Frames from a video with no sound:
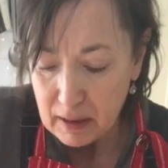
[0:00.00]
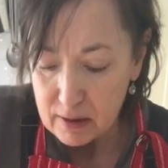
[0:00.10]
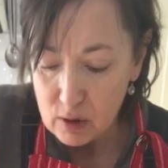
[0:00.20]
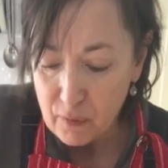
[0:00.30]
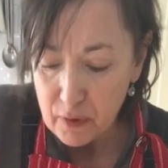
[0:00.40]

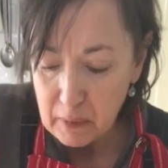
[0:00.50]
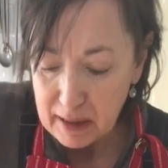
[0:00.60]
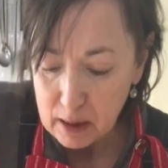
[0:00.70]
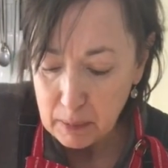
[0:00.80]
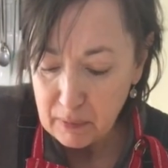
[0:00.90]
soften them a
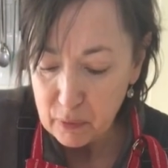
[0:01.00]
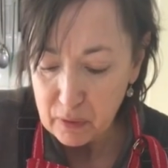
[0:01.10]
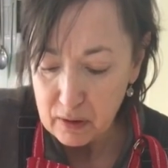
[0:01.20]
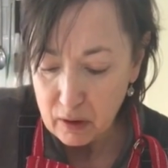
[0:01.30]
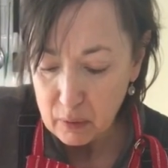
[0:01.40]
little bit before
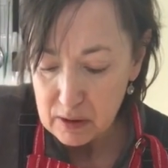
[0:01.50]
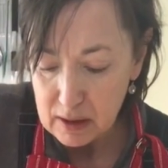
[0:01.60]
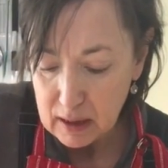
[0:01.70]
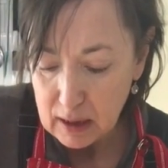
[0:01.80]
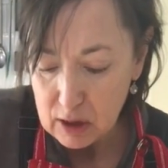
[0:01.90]
them go into
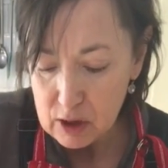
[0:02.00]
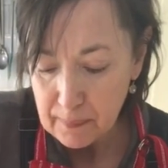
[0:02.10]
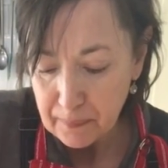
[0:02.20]
the quiche.